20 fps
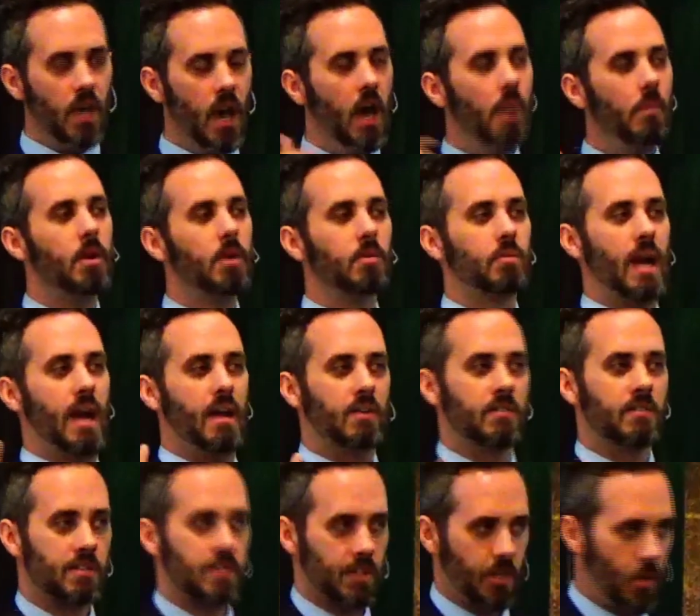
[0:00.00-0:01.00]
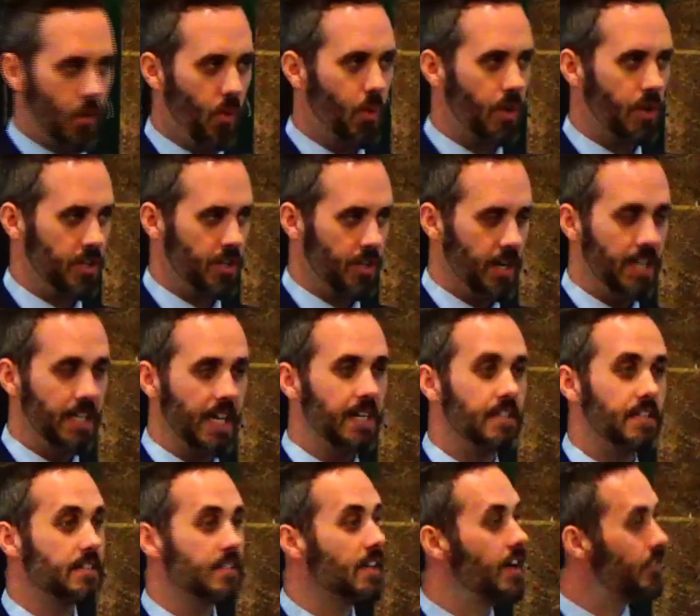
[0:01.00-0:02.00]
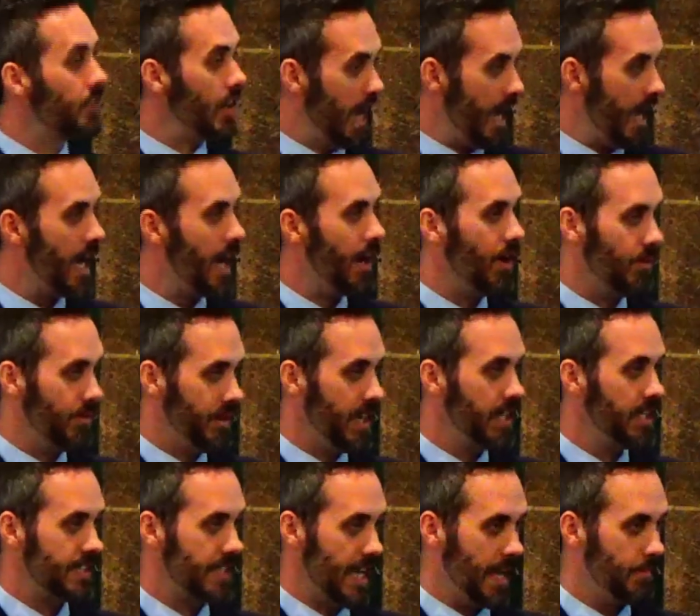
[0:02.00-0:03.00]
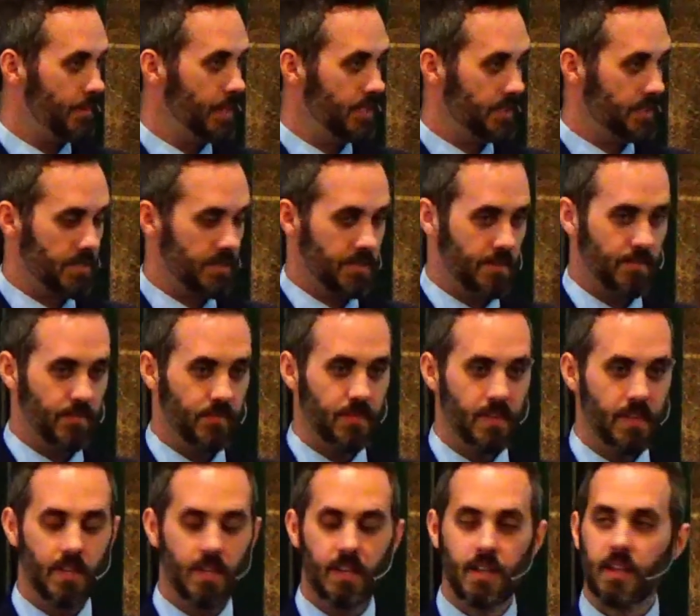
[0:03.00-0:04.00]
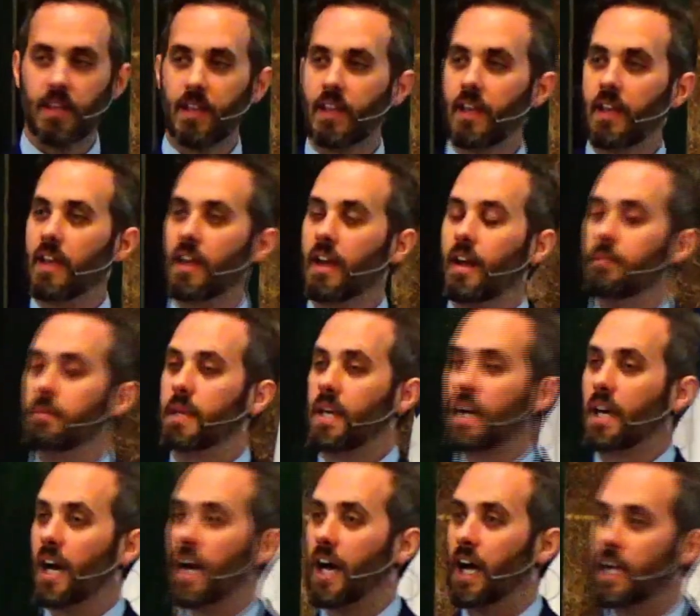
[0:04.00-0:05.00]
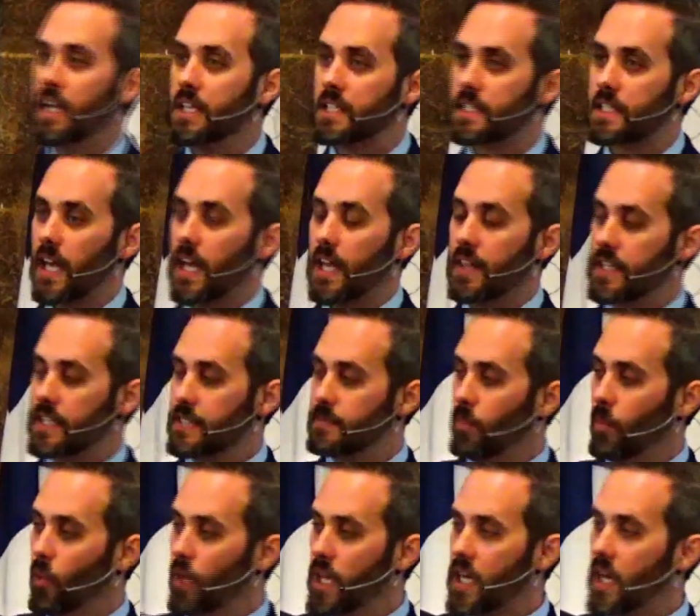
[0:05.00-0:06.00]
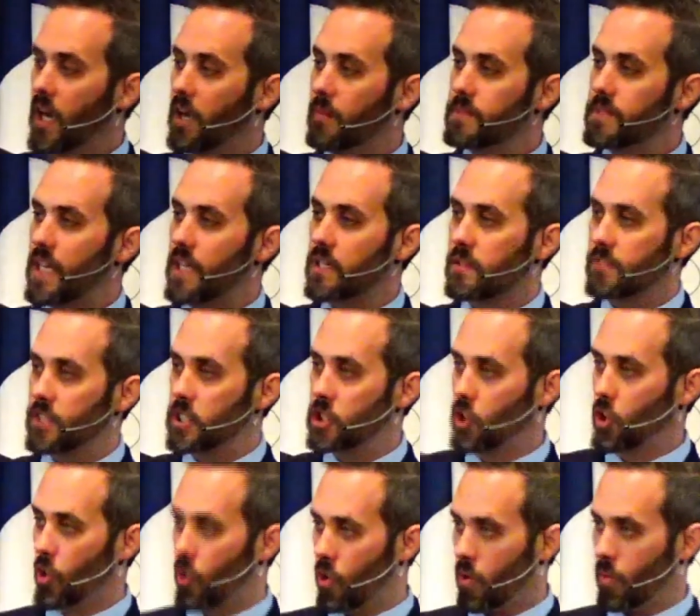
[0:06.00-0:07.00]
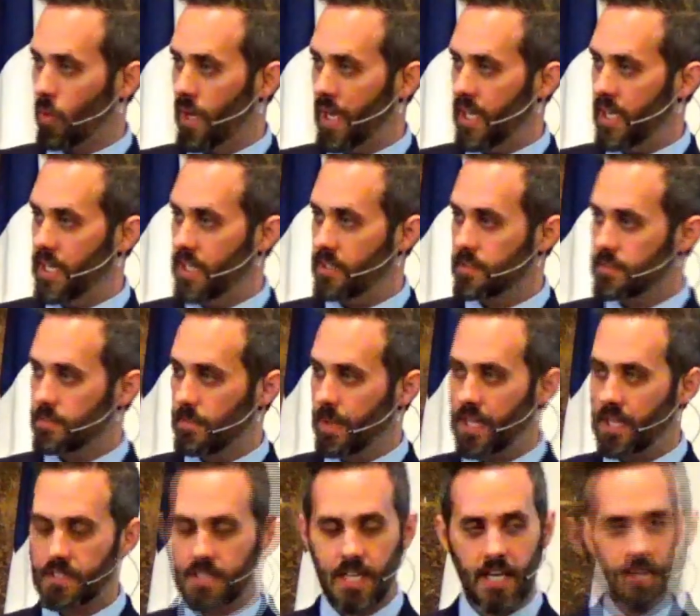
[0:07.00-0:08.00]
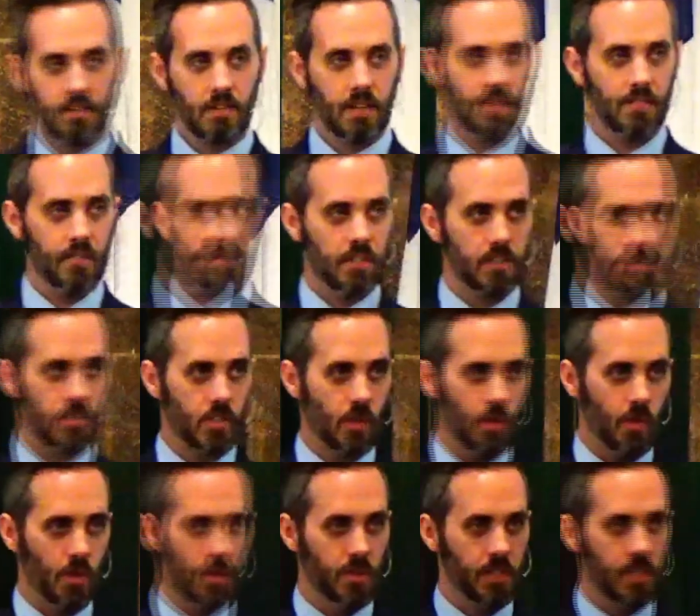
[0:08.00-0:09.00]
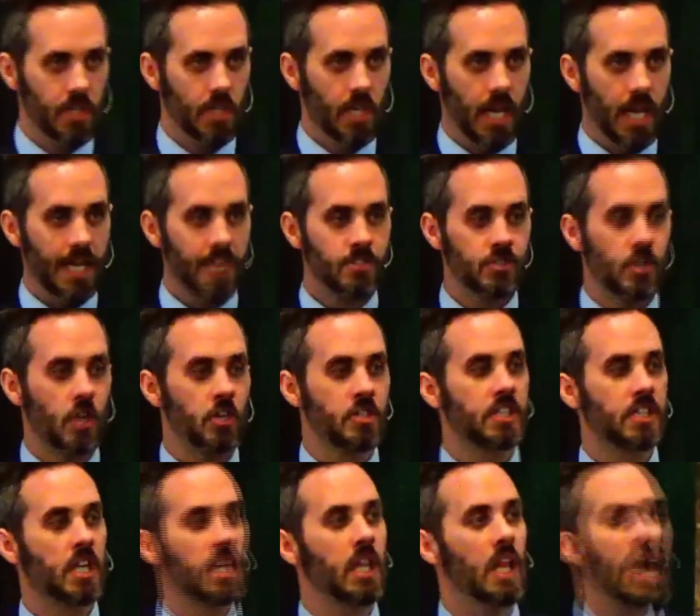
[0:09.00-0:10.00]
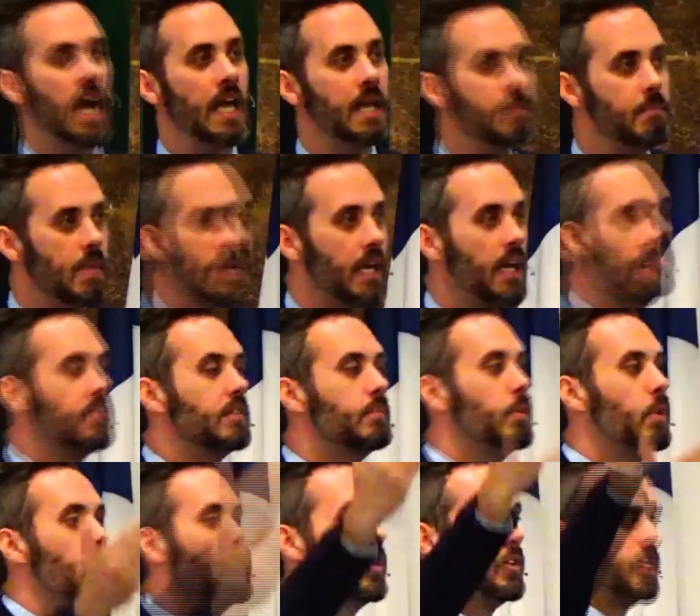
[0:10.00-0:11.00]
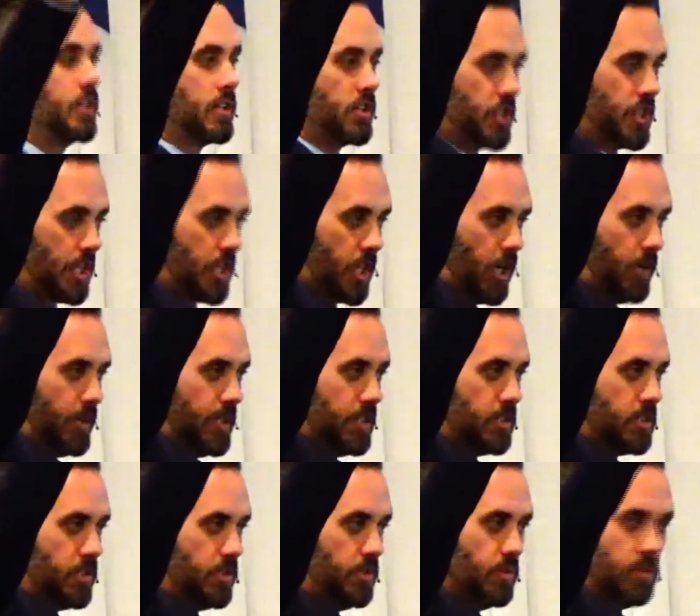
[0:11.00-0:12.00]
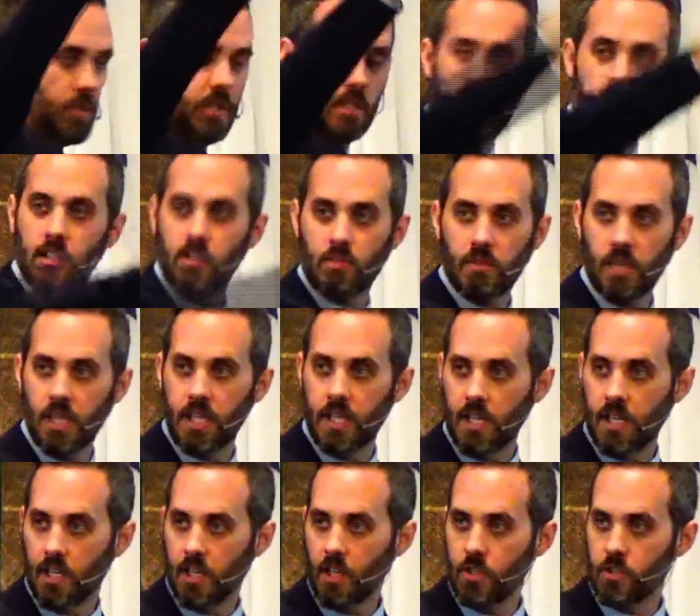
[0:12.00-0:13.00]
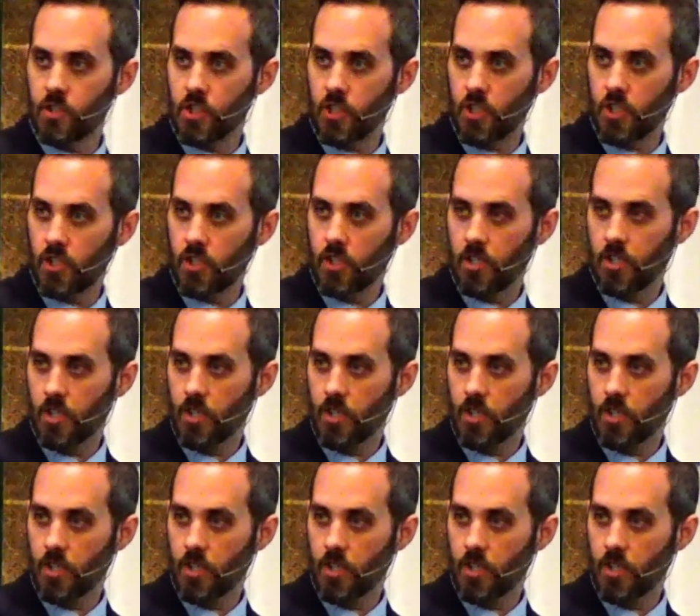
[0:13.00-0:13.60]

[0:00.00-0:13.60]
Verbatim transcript: come around the corner, and I discover how this happens. Because this boy comes out of a doorway, it's about ten or eleven years old, and starts climbing the boulders that go into the gorilla enclosure.